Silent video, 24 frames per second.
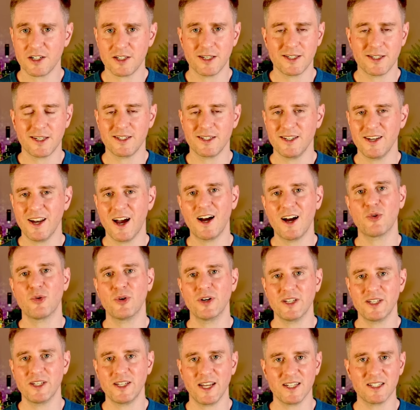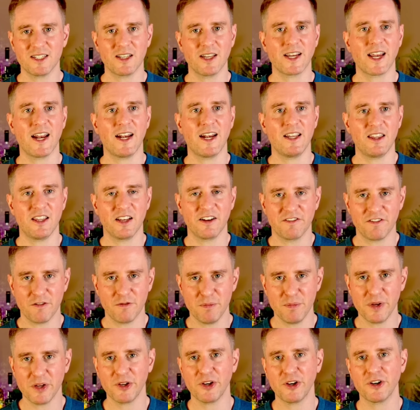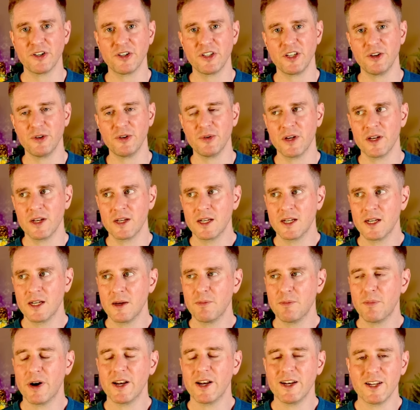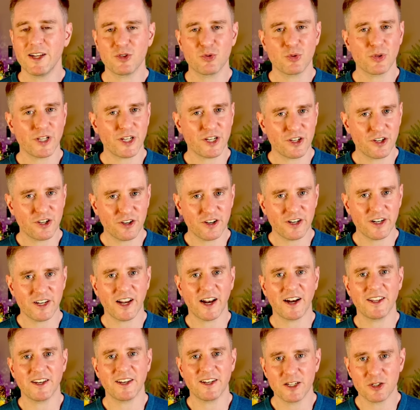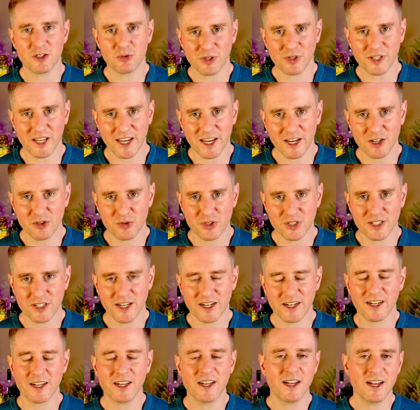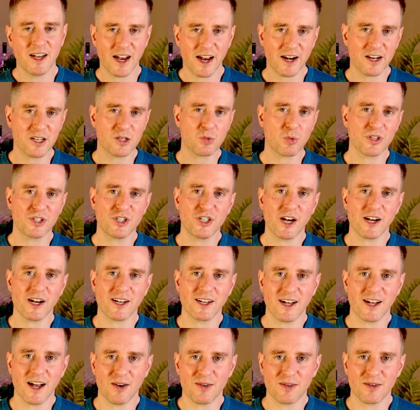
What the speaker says: This is not going to taste like anything familiar to you, but it is really good and it is really interesting and it's worth checking out.